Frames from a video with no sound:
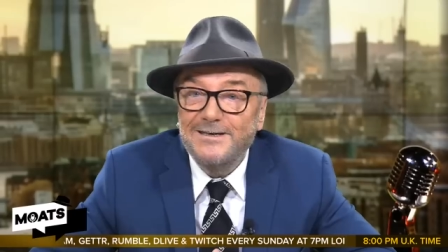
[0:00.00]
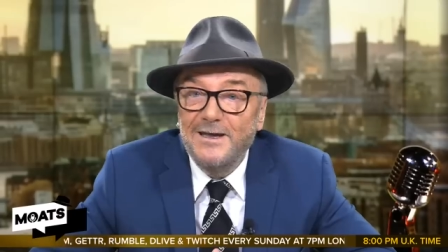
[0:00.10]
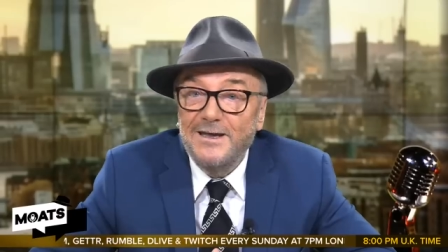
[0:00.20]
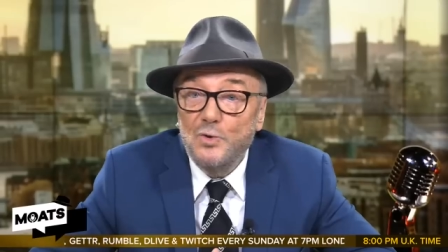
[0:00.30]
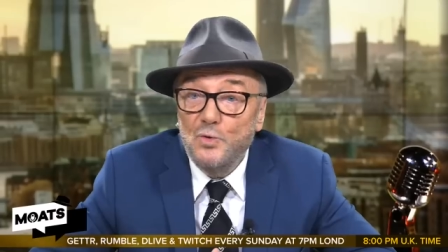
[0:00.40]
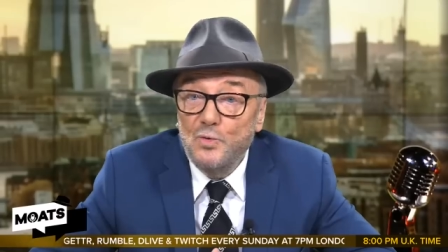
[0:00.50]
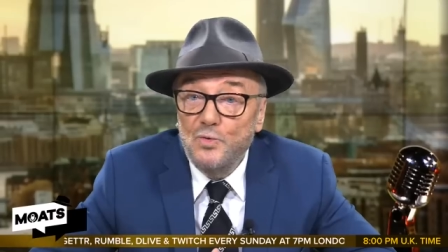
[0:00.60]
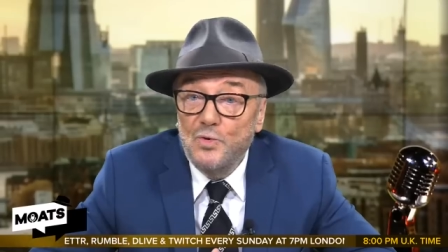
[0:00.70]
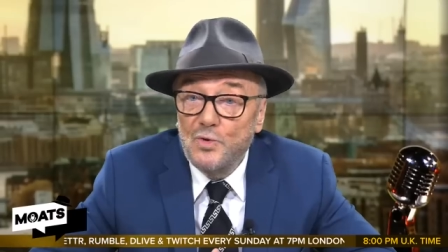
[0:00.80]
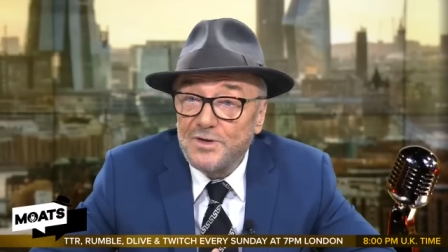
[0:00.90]
who
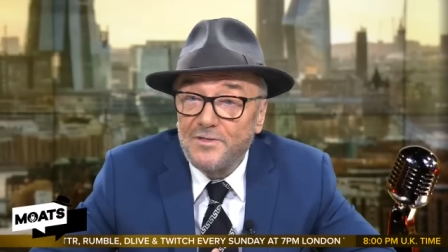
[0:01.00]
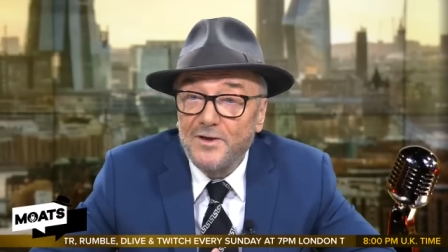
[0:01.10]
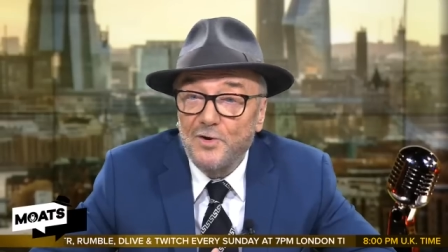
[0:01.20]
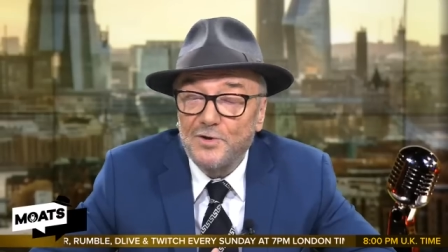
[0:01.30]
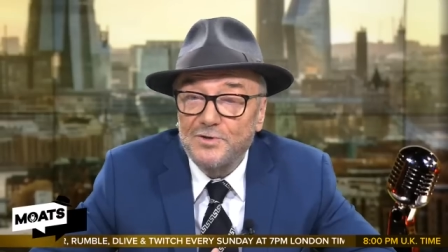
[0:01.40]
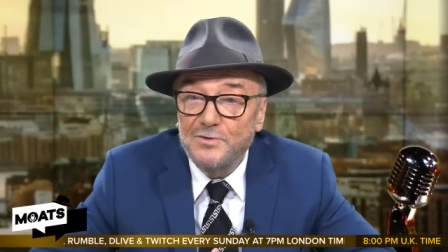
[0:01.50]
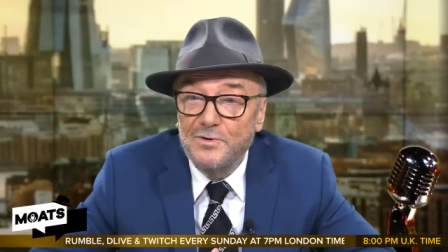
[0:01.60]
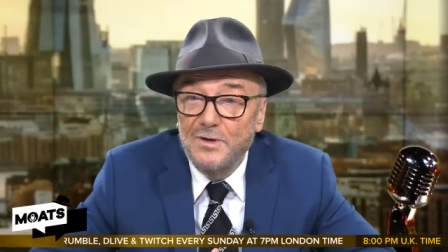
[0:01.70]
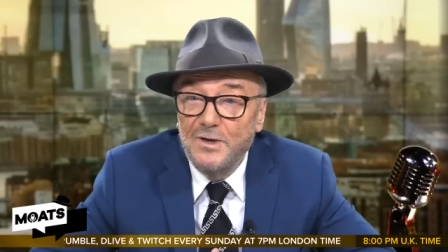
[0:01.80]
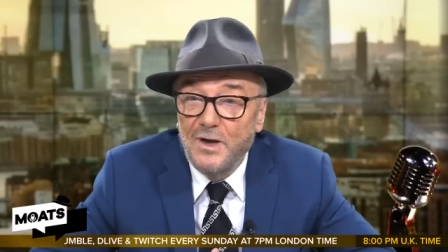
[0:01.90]
knows a thing or two
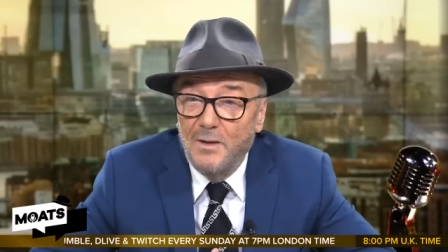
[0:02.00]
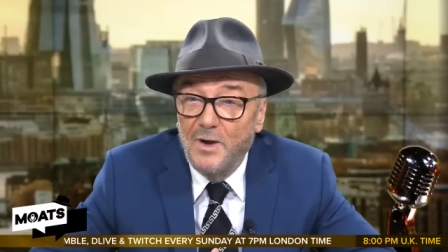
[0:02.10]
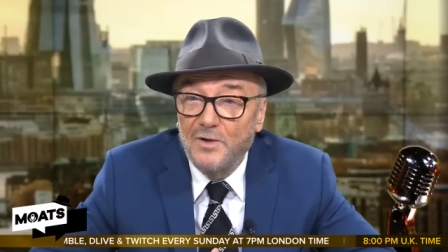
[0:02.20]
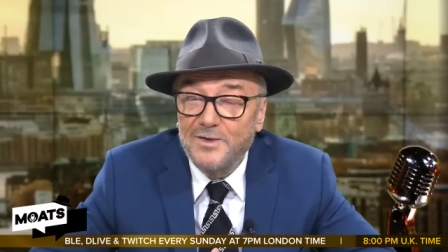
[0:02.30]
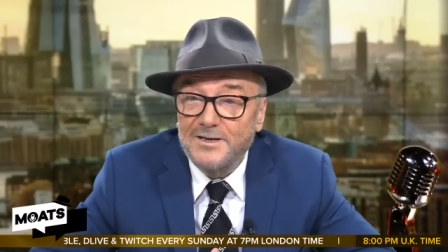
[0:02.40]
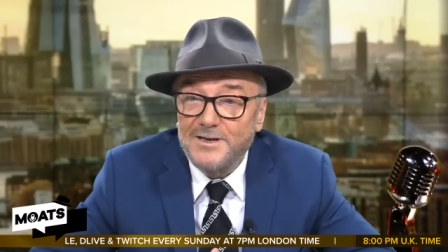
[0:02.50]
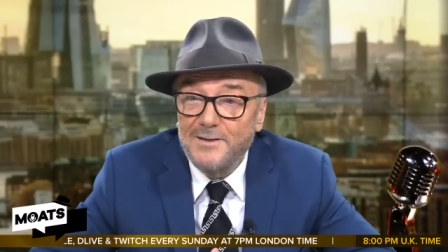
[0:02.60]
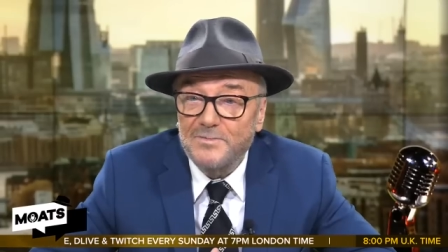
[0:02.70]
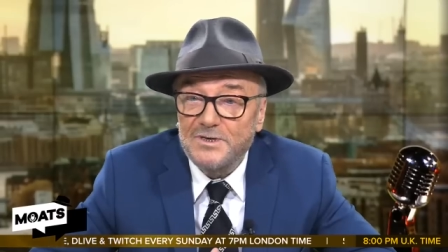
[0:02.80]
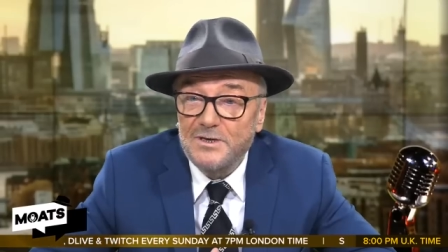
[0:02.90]
about the
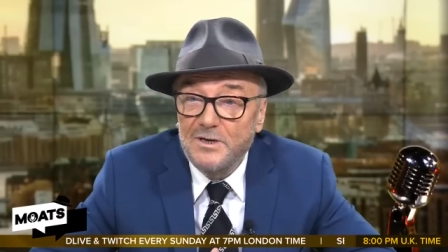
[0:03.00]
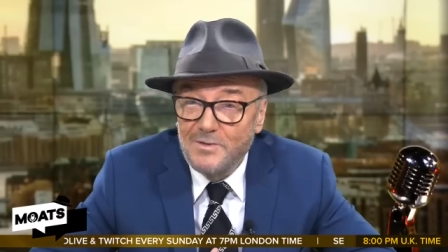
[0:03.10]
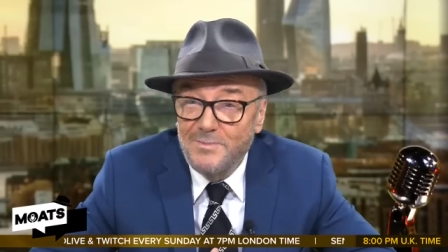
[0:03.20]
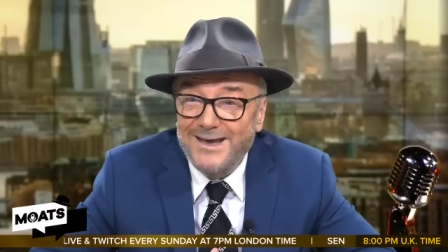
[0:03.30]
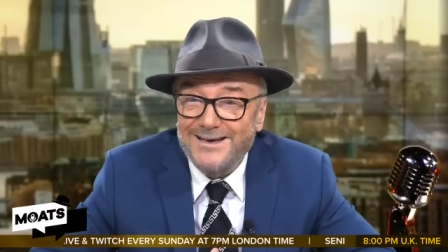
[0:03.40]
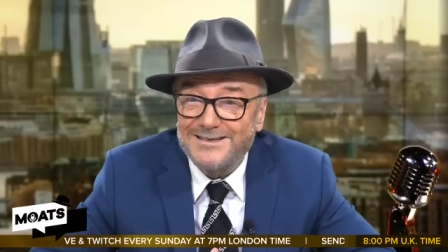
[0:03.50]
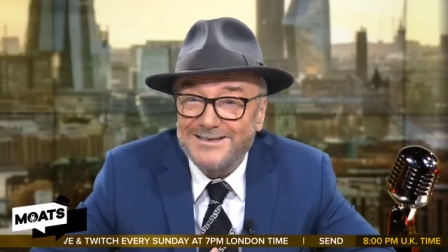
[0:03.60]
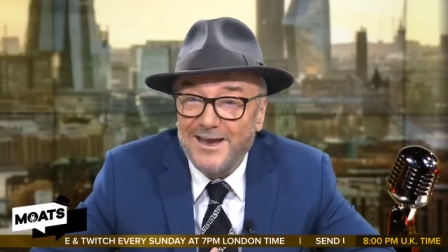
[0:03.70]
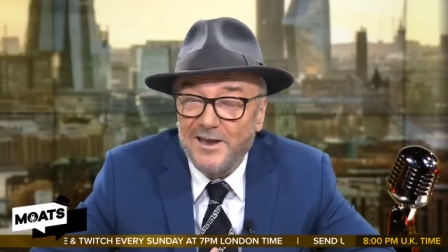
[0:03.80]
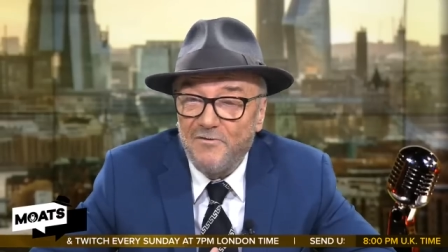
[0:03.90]
attempts to make a
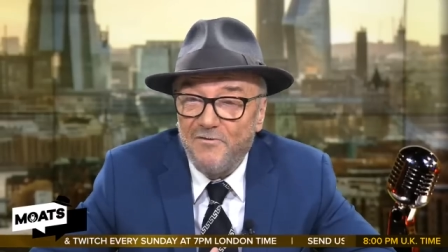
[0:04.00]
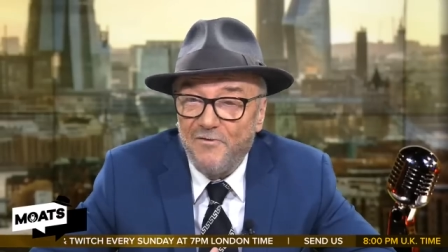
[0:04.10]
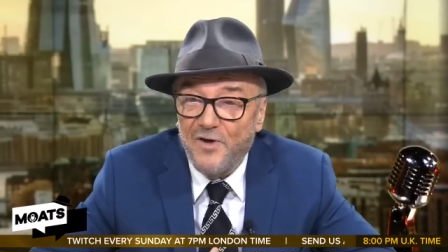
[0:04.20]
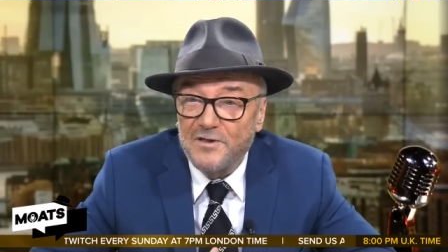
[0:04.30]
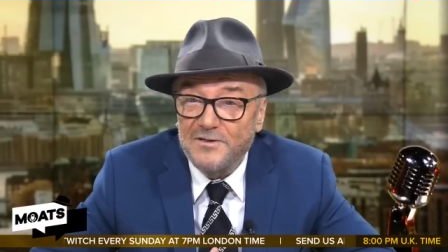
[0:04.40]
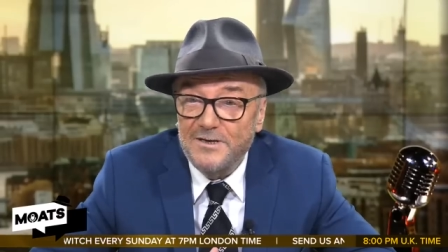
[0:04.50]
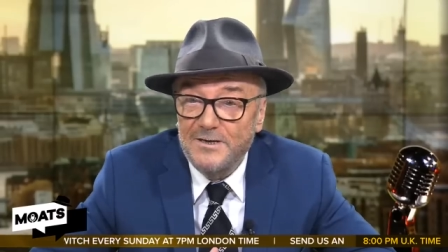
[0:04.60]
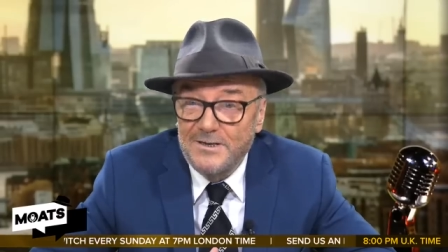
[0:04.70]
second front